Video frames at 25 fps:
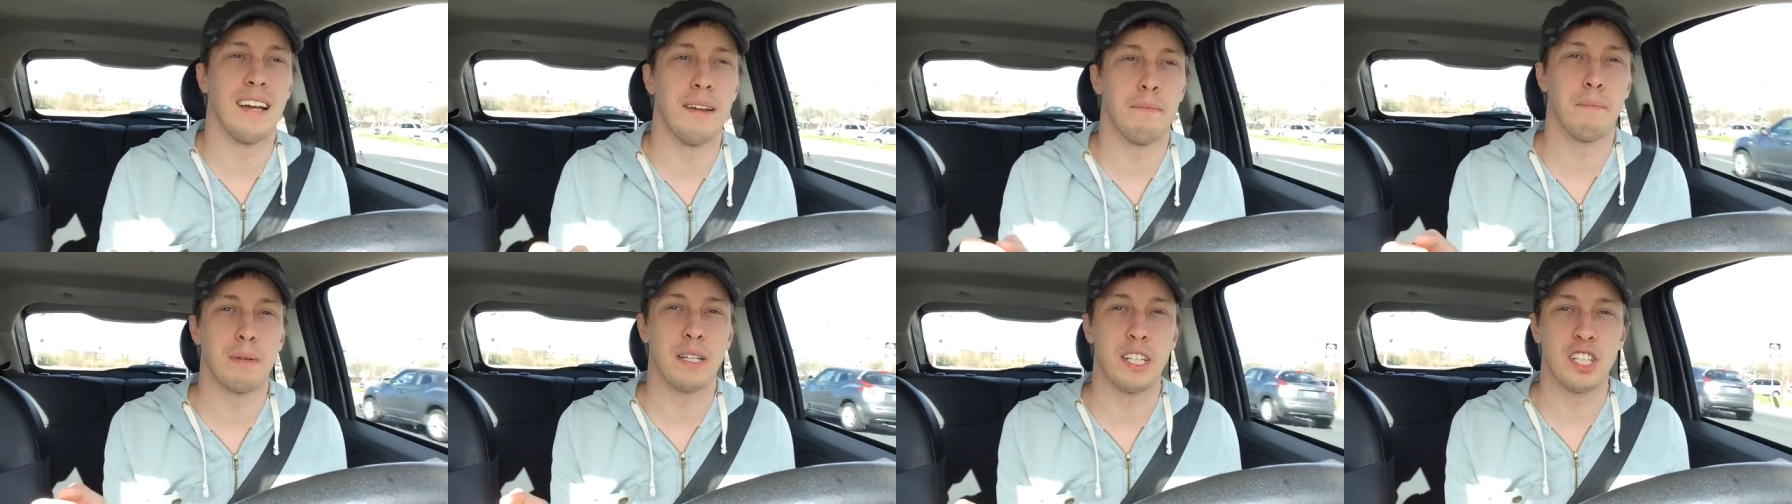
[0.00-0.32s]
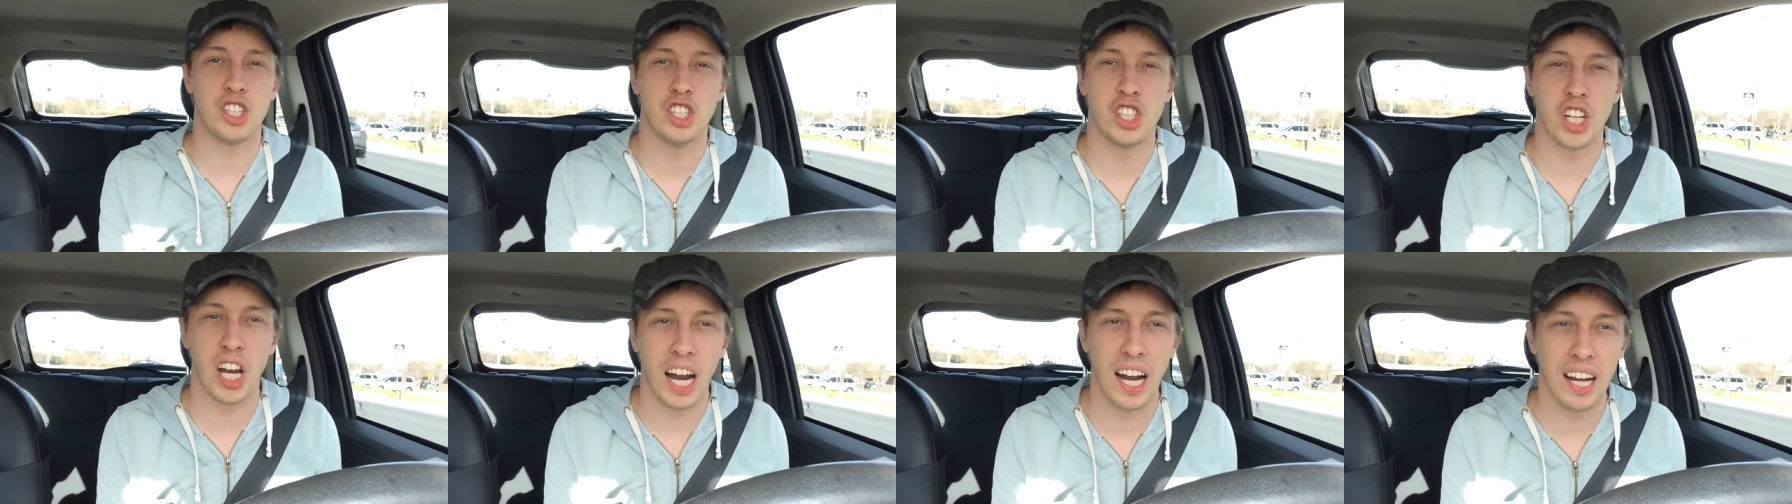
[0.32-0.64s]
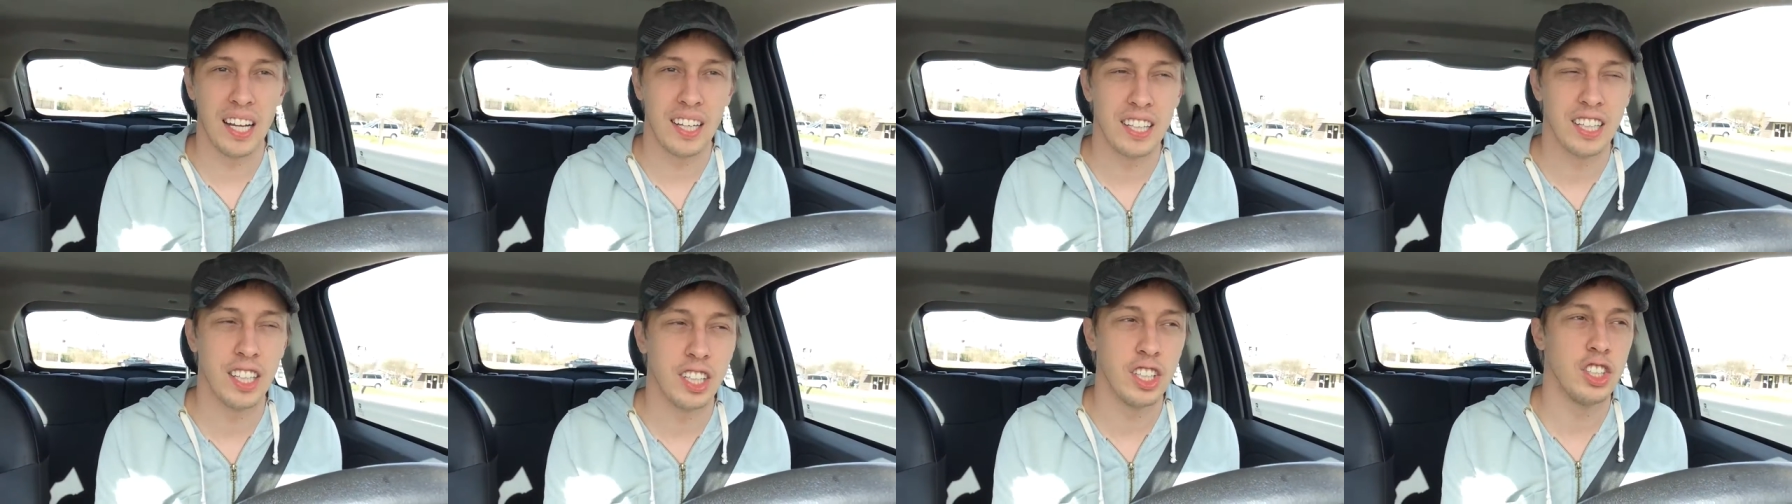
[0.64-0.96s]
and be
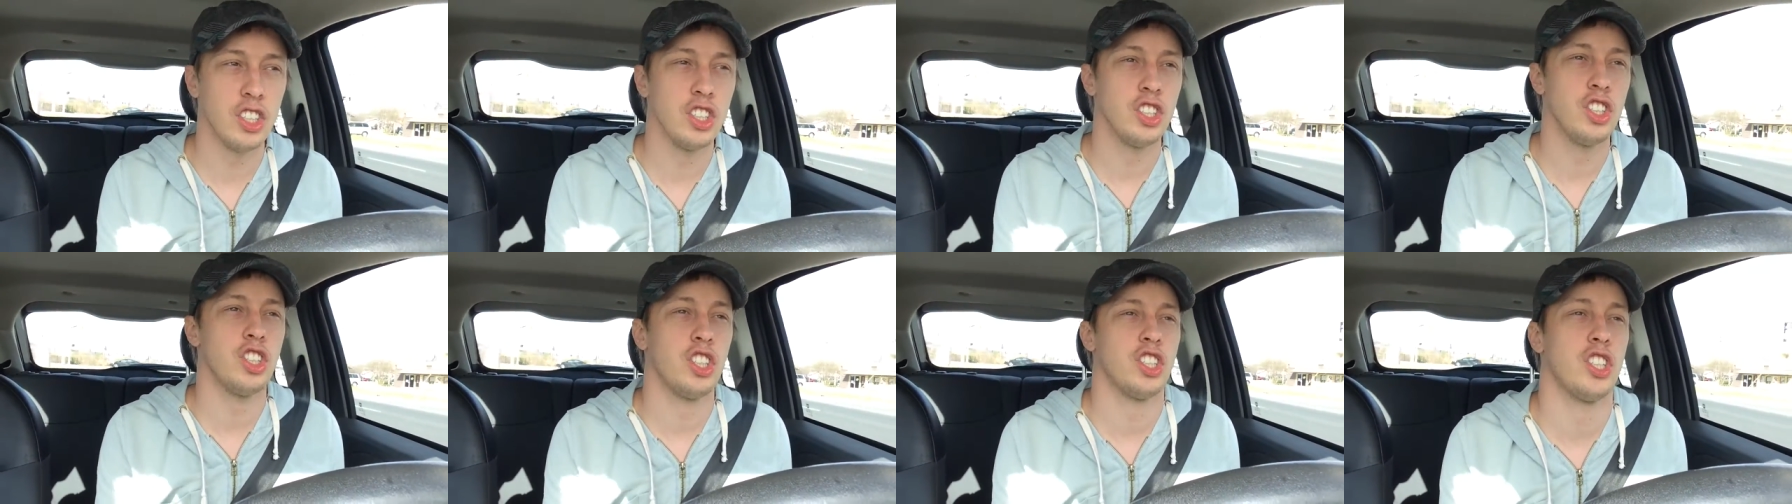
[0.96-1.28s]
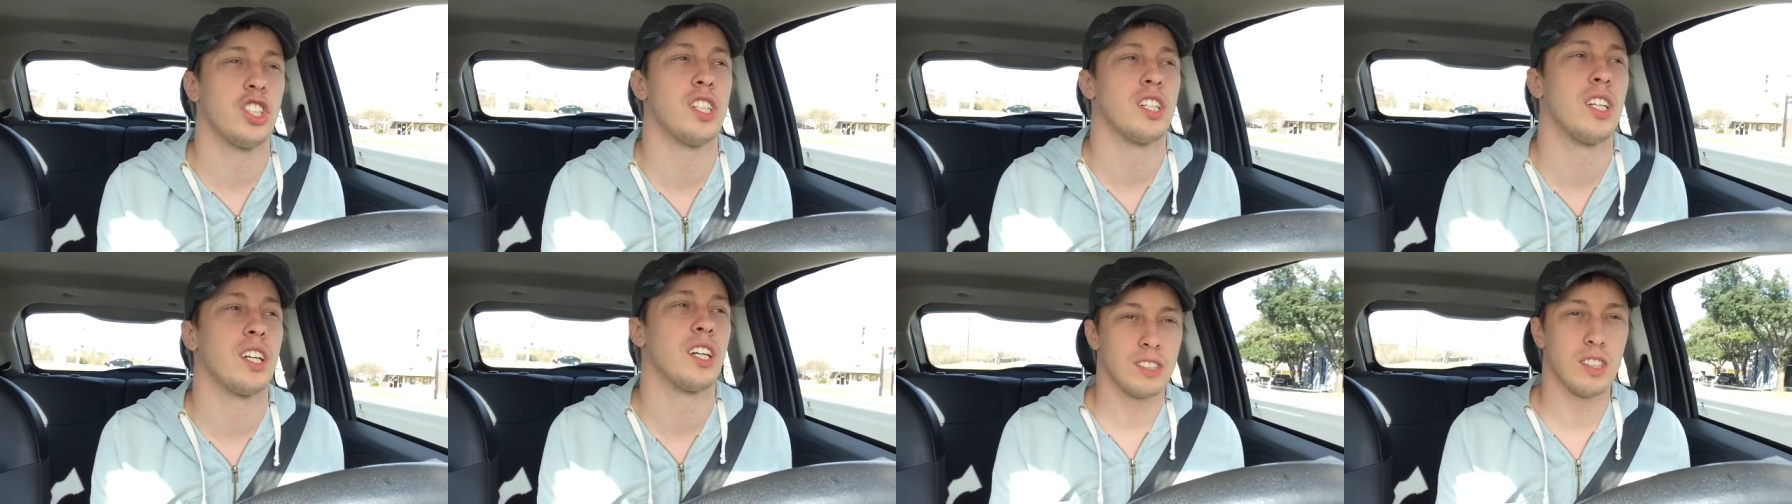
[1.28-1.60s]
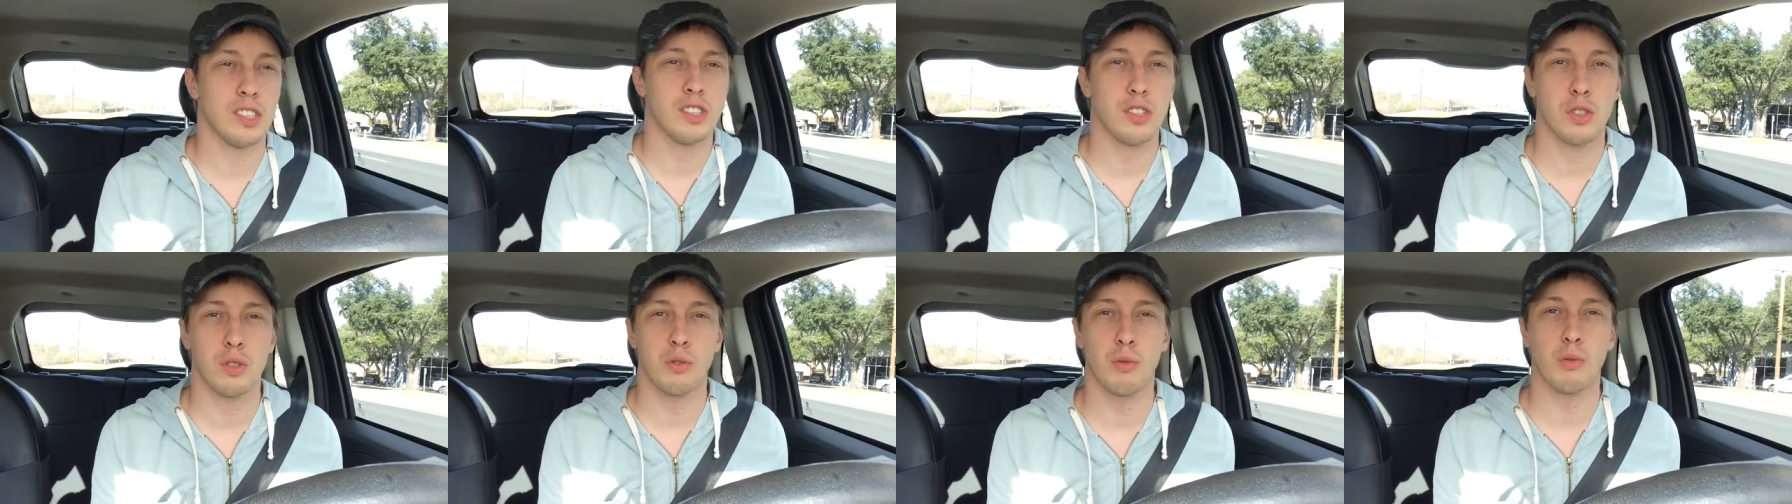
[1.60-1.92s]
challenged,
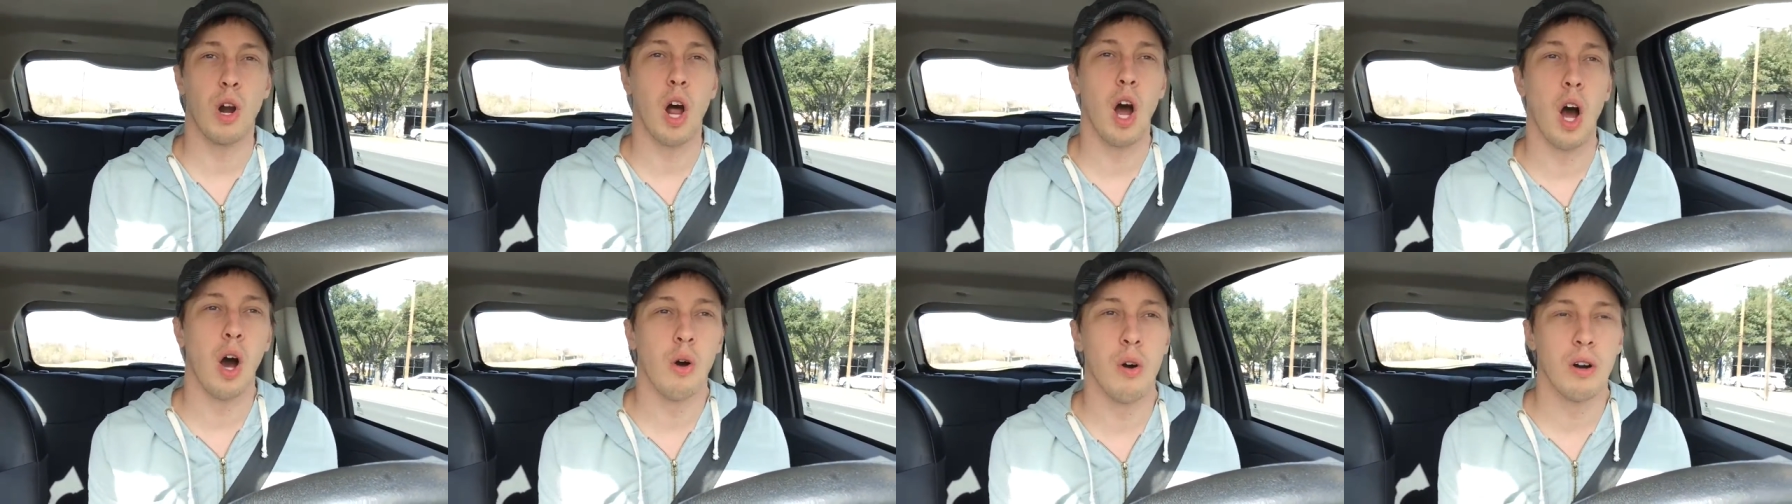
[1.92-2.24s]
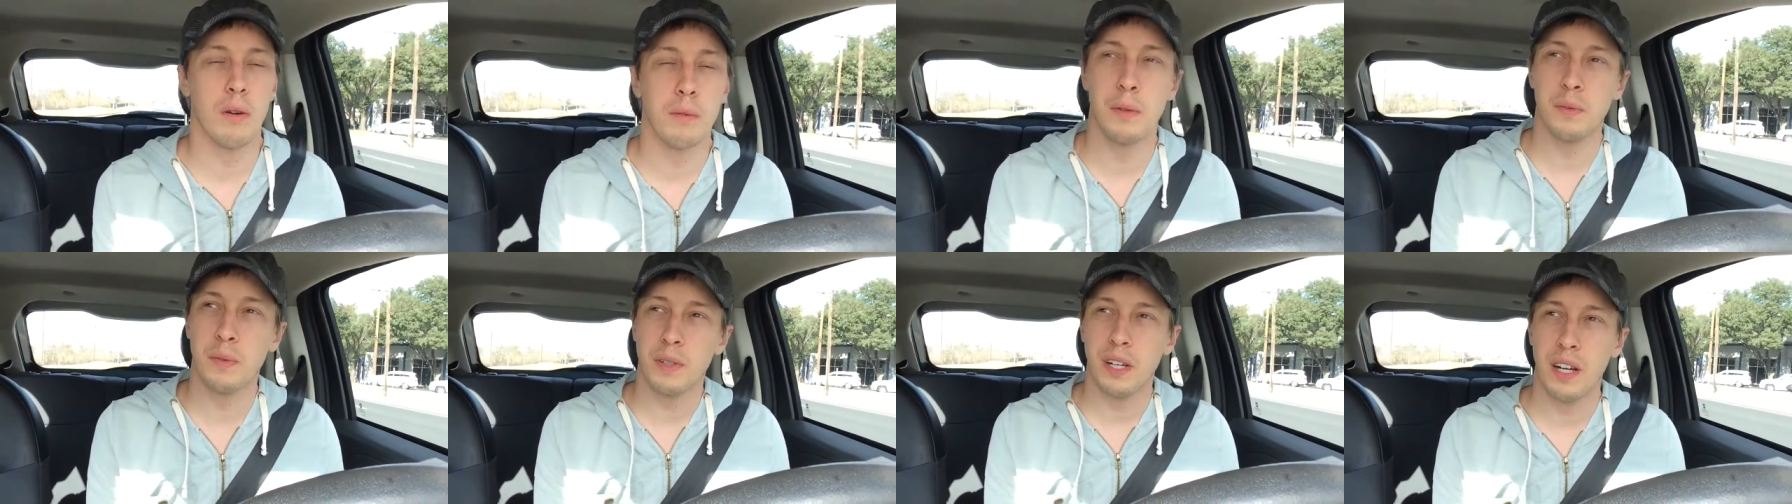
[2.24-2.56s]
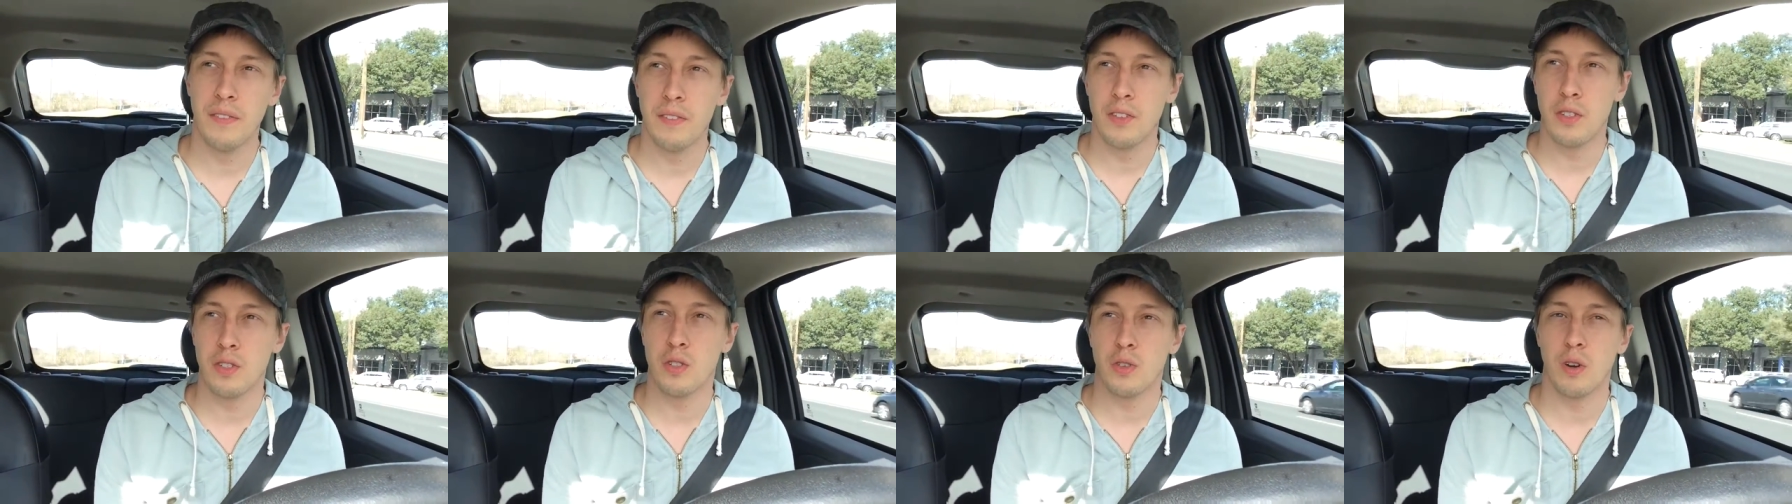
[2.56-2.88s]
just grow. I mean,
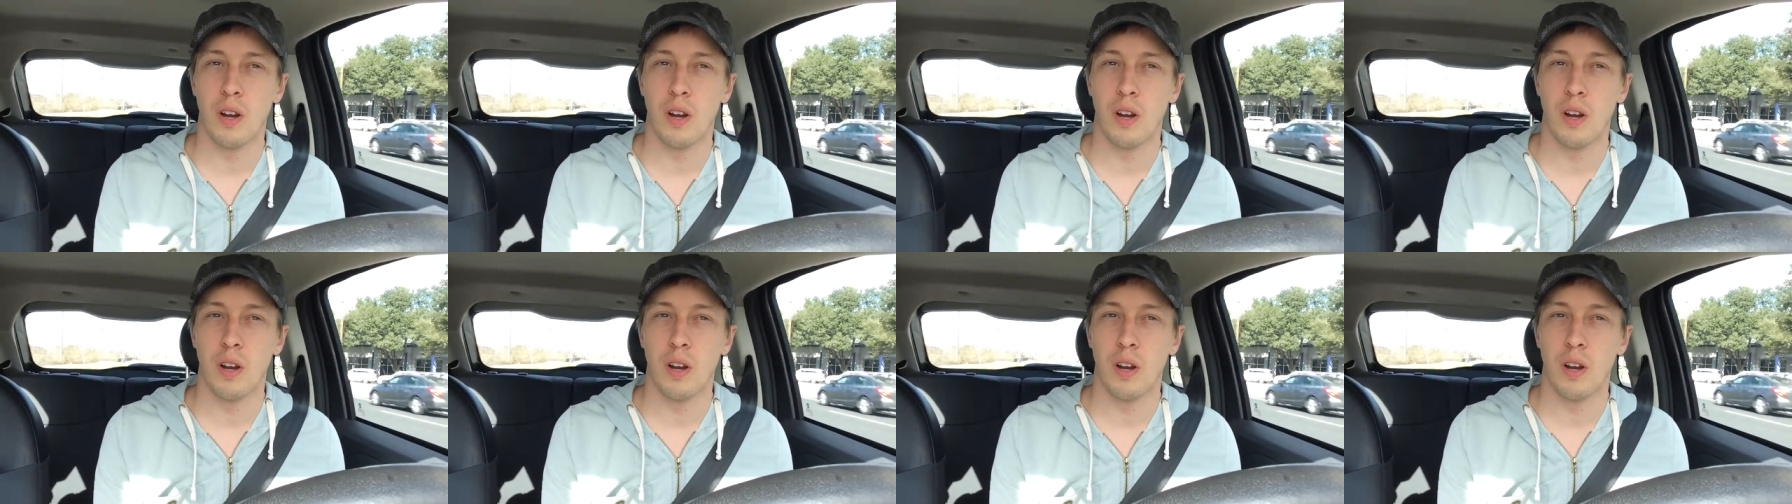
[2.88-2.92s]
whenever you